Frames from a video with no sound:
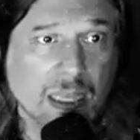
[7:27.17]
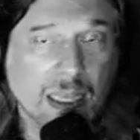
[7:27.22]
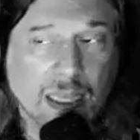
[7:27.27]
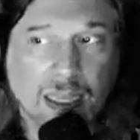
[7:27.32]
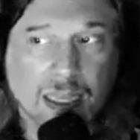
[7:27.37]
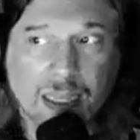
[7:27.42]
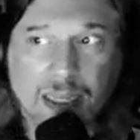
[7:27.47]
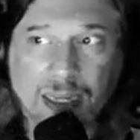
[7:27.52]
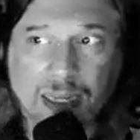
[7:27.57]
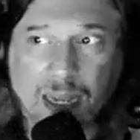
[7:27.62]

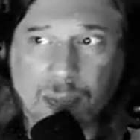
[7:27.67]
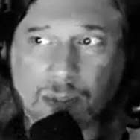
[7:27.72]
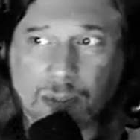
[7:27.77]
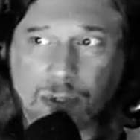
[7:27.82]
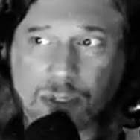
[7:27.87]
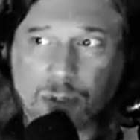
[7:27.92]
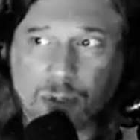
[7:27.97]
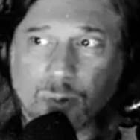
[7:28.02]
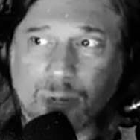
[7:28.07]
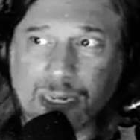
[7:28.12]
Number
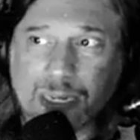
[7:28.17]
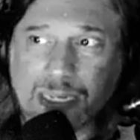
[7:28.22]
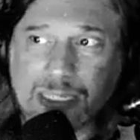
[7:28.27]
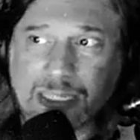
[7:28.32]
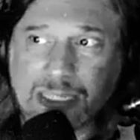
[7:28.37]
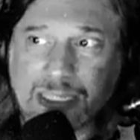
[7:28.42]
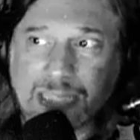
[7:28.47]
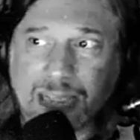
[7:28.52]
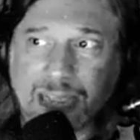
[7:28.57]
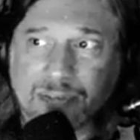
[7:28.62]

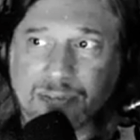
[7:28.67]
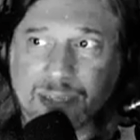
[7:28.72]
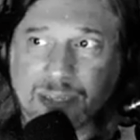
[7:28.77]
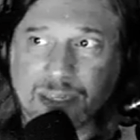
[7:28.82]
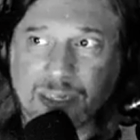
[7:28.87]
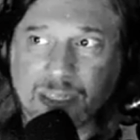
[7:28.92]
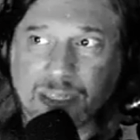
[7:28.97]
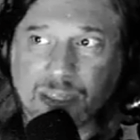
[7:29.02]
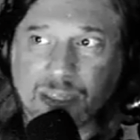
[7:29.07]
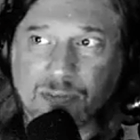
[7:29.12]

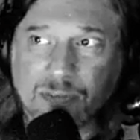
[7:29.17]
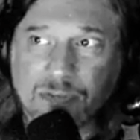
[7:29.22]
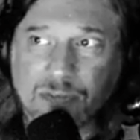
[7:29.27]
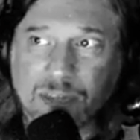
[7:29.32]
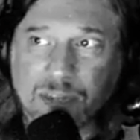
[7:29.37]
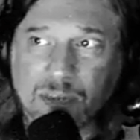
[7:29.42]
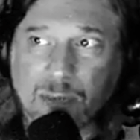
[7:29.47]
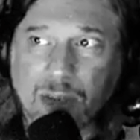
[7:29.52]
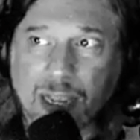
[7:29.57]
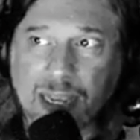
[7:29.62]
27 in the
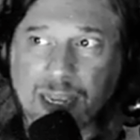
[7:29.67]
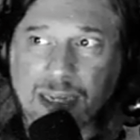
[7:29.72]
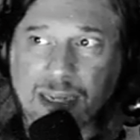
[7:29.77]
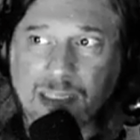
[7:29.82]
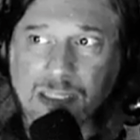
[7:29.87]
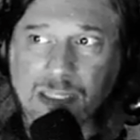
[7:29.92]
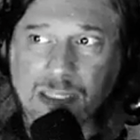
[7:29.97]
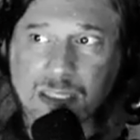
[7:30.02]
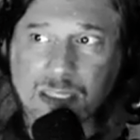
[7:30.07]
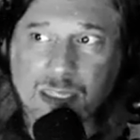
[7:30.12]
50
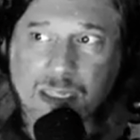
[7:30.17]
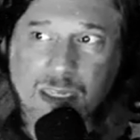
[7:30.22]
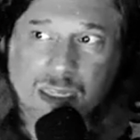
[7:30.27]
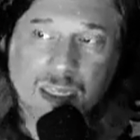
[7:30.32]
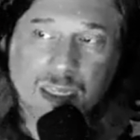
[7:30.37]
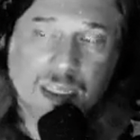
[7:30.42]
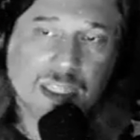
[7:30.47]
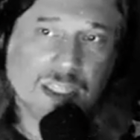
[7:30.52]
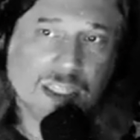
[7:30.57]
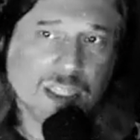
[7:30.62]
ways,
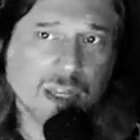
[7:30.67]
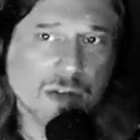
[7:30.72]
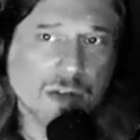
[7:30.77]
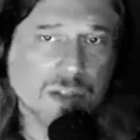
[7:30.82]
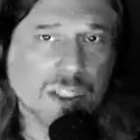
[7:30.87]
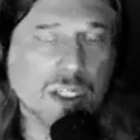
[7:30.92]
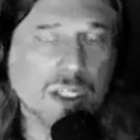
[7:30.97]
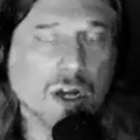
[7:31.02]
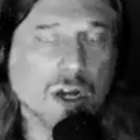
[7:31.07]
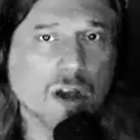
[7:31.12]
this
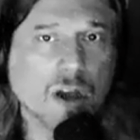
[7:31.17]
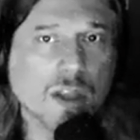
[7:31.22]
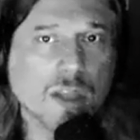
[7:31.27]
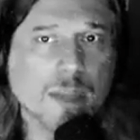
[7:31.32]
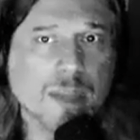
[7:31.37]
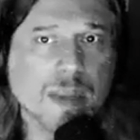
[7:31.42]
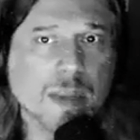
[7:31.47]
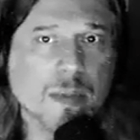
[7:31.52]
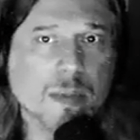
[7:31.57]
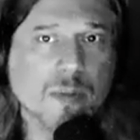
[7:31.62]
goes to all the
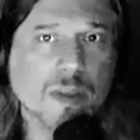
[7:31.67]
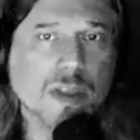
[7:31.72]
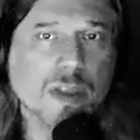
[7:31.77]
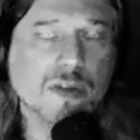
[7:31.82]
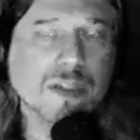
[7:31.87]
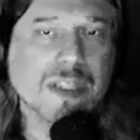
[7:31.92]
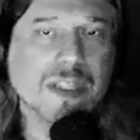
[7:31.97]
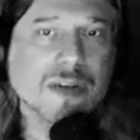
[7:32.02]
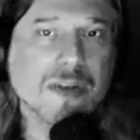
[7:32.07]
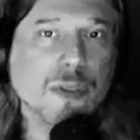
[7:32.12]
people with
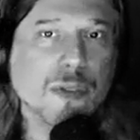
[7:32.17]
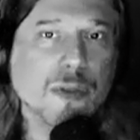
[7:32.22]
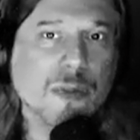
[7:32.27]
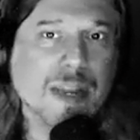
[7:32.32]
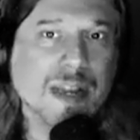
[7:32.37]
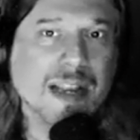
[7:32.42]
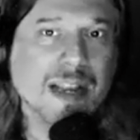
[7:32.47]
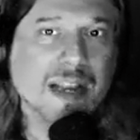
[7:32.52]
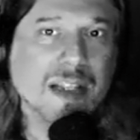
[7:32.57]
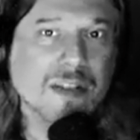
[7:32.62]
those little
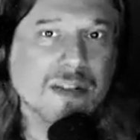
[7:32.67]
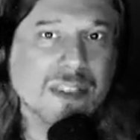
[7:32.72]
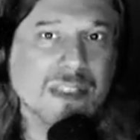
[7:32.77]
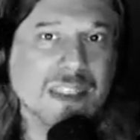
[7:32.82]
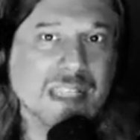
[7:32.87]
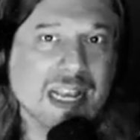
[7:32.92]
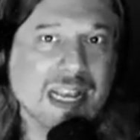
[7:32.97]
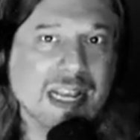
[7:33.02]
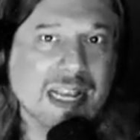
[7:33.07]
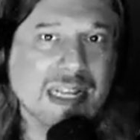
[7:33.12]
3-colored
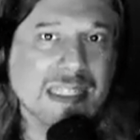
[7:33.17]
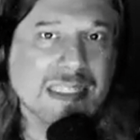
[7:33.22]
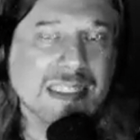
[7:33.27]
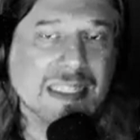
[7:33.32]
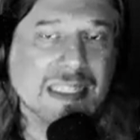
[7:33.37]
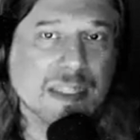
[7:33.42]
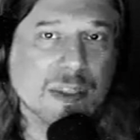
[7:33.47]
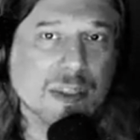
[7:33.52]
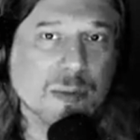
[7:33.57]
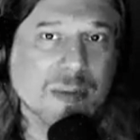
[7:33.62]
signs
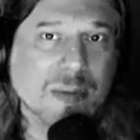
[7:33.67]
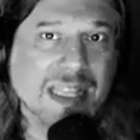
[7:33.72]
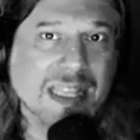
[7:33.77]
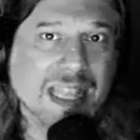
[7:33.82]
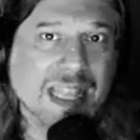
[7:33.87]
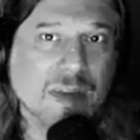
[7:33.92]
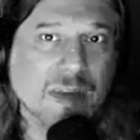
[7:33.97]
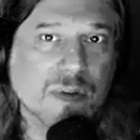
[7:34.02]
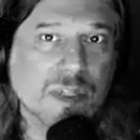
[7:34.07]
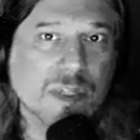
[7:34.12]
in 3
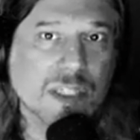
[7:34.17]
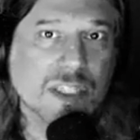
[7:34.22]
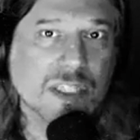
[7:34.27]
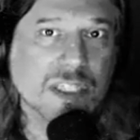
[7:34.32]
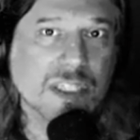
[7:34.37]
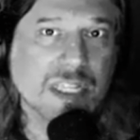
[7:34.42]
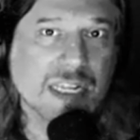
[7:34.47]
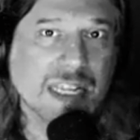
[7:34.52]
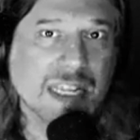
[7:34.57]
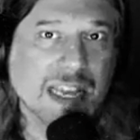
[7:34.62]
languages
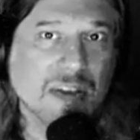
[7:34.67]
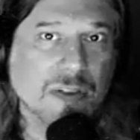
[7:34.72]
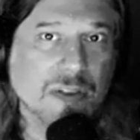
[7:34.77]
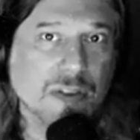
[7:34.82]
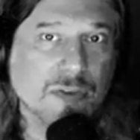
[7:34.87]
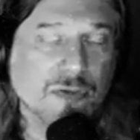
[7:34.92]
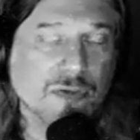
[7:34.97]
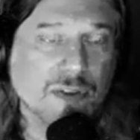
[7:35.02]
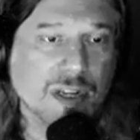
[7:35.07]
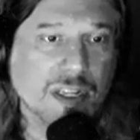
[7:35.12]
sitting out in
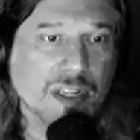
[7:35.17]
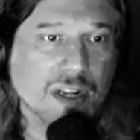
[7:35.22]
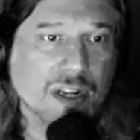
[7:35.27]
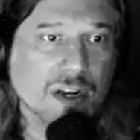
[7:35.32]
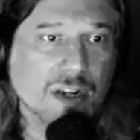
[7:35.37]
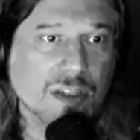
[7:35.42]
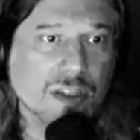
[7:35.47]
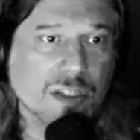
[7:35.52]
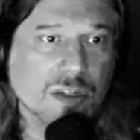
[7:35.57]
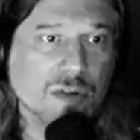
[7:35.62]
their front
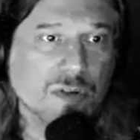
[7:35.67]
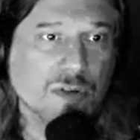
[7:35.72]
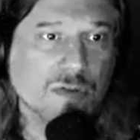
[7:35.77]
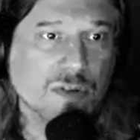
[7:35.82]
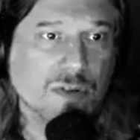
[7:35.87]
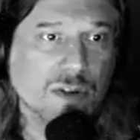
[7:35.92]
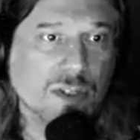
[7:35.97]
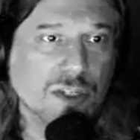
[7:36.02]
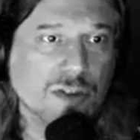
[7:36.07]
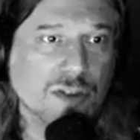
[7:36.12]
yards who are
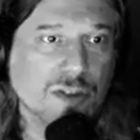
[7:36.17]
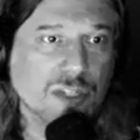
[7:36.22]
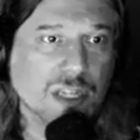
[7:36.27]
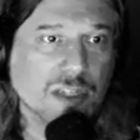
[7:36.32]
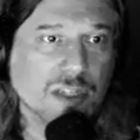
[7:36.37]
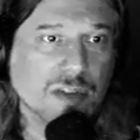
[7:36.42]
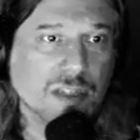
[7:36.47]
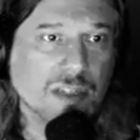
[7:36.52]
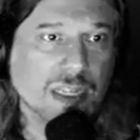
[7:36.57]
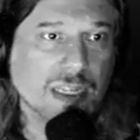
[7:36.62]
virtue
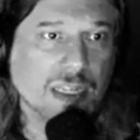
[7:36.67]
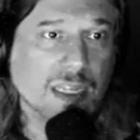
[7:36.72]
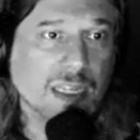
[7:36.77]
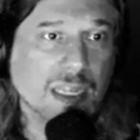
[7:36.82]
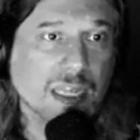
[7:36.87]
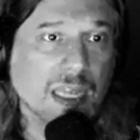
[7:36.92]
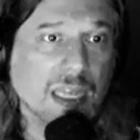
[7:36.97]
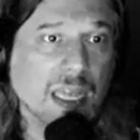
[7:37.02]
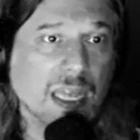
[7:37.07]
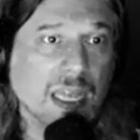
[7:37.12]
signaling.
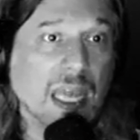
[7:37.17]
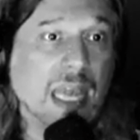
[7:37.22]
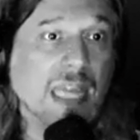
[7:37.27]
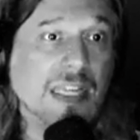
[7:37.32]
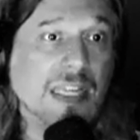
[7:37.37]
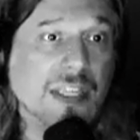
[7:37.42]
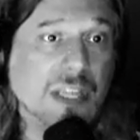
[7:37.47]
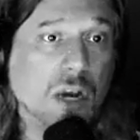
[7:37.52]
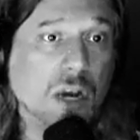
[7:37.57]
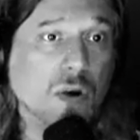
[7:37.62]

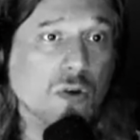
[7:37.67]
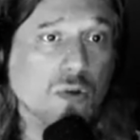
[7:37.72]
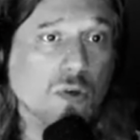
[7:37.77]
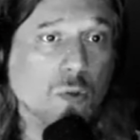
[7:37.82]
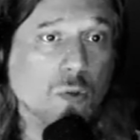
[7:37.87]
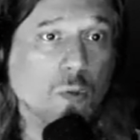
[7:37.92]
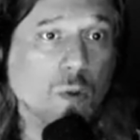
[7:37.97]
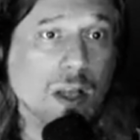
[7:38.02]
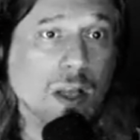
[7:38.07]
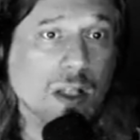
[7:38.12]
Don't
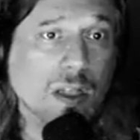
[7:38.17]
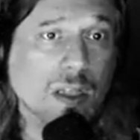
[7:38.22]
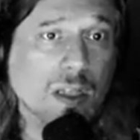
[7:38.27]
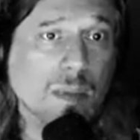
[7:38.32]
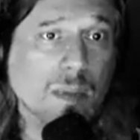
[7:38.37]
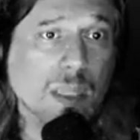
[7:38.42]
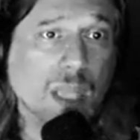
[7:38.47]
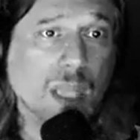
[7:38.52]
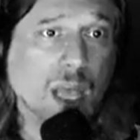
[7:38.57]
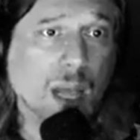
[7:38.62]
welcome
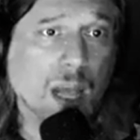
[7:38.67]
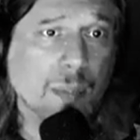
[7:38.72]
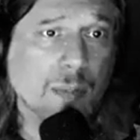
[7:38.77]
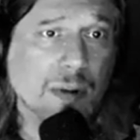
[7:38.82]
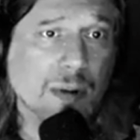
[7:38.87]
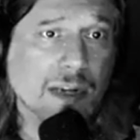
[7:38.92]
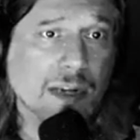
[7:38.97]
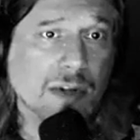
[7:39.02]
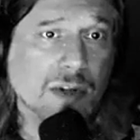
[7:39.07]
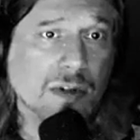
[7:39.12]

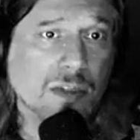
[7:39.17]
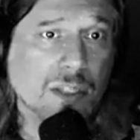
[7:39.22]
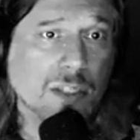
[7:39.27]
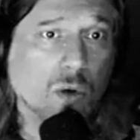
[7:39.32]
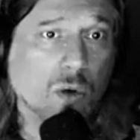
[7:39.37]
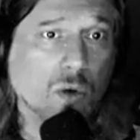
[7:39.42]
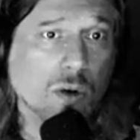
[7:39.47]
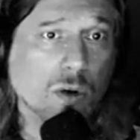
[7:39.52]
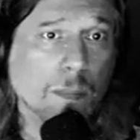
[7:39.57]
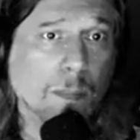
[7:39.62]
lawbreakers
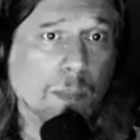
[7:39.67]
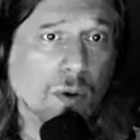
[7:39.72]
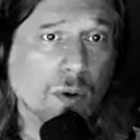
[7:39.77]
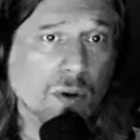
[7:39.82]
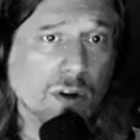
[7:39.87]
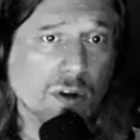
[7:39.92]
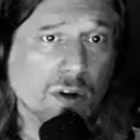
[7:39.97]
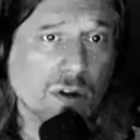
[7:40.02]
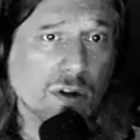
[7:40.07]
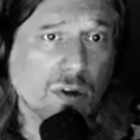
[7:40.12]
or
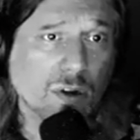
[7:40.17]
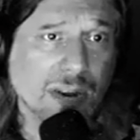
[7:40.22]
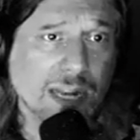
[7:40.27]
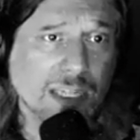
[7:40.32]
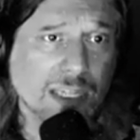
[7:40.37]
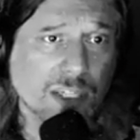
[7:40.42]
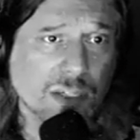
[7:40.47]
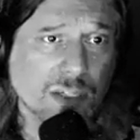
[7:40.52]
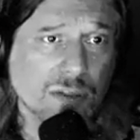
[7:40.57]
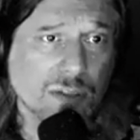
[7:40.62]
border
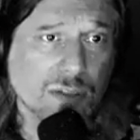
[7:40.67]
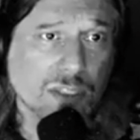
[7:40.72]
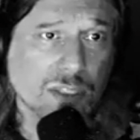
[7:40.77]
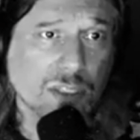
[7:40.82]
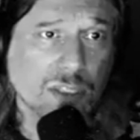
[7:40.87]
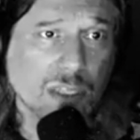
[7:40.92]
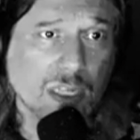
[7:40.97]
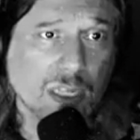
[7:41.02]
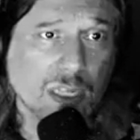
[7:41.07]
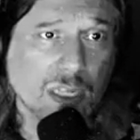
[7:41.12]
crashers.
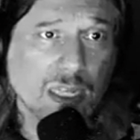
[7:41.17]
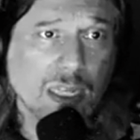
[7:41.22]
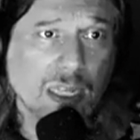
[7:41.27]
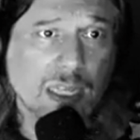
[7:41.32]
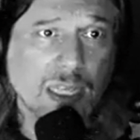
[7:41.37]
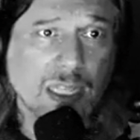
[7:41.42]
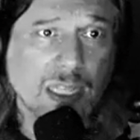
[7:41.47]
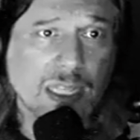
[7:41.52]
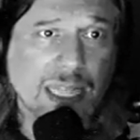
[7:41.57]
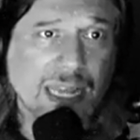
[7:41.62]

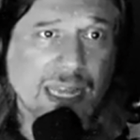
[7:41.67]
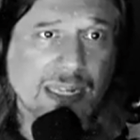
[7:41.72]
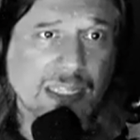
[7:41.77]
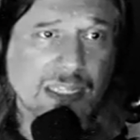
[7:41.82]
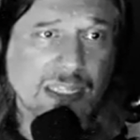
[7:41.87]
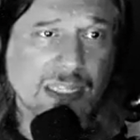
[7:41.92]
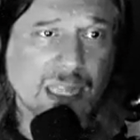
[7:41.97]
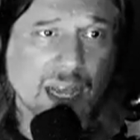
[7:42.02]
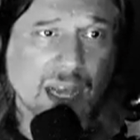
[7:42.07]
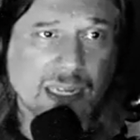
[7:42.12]
That
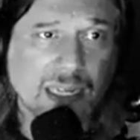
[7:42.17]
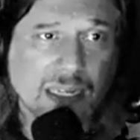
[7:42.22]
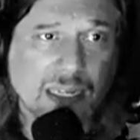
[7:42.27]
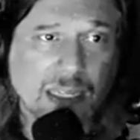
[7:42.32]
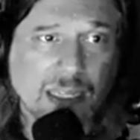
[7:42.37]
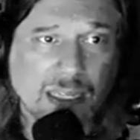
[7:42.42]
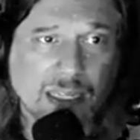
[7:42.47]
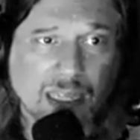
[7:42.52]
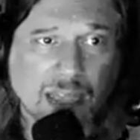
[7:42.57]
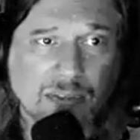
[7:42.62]
is not
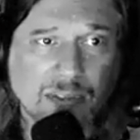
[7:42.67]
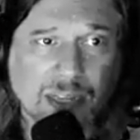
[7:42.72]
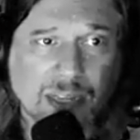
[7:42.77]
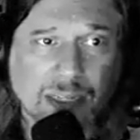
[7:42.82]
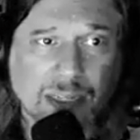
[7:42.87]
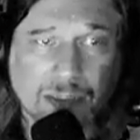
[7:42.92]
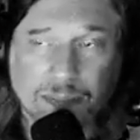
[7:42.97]
loving.